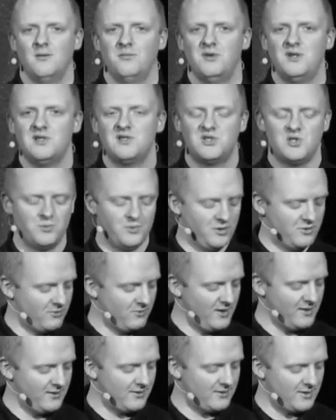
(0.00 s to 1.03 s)
but he's doing
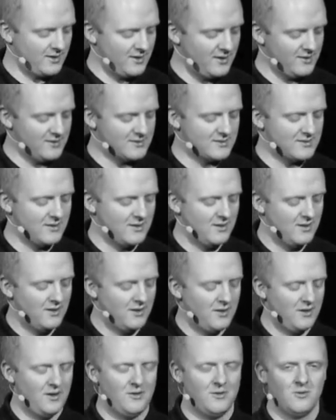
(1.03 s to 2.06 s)
great things
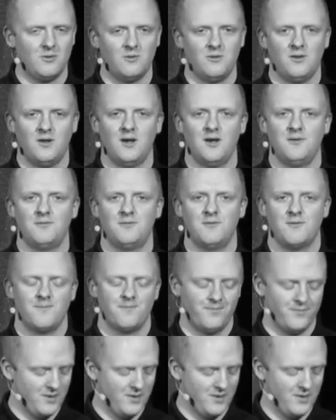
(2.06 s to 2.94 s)
in her life.